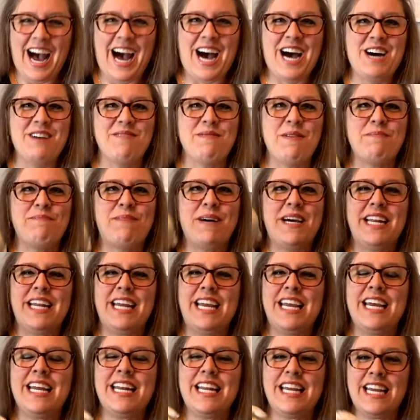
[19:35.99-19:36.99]
um, but
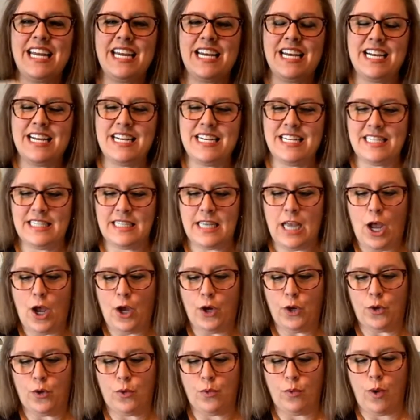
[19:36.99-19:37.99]
it is
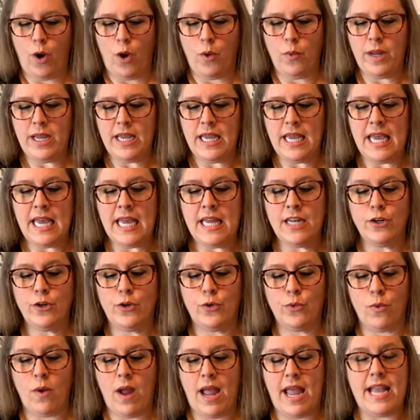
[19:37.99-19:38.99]
growing in
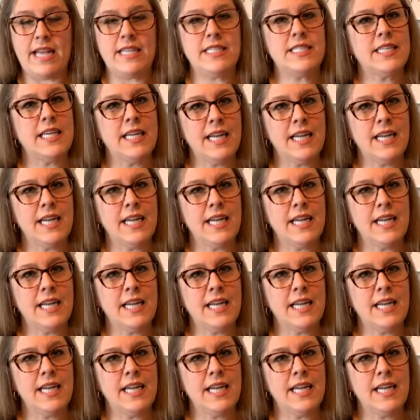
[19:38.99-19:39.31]
grace.